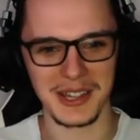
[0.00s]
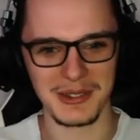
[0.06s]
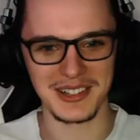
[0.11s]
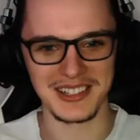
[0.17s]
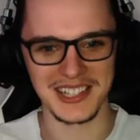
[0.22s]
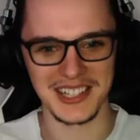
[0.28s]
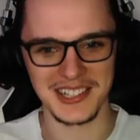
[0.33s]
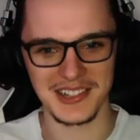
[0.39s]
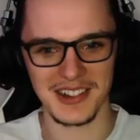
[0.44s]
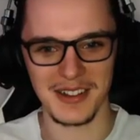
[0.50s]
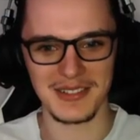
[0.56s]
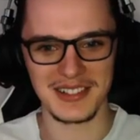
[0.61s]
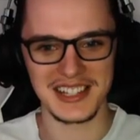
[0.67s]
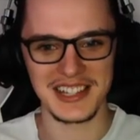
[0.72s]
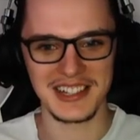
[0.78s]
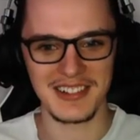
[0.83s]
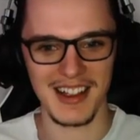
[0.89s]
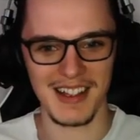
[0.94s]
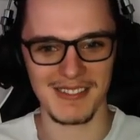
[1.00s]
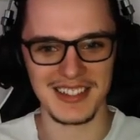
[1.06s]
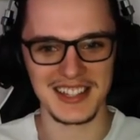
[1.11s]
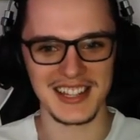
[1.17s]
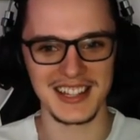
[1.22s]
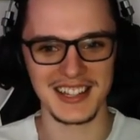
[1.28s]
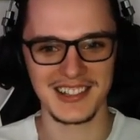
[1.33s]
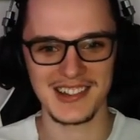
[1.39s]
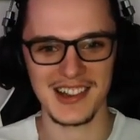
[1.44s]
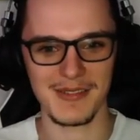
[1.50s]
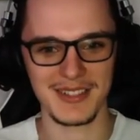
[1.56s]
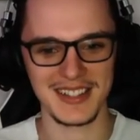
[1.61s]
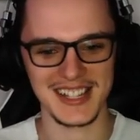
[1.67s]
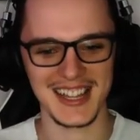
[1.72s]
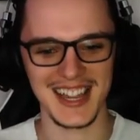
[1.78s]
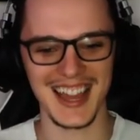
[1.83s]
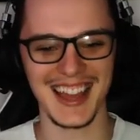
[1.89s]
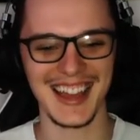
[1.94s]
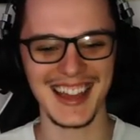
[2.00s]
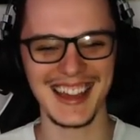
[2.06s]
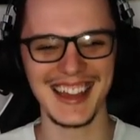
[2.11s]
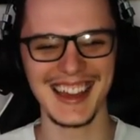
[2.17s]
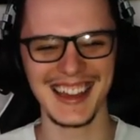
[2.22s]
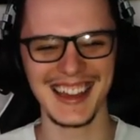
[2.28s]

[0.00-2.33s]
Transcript: do you exist? Gravity, gravity, gravity.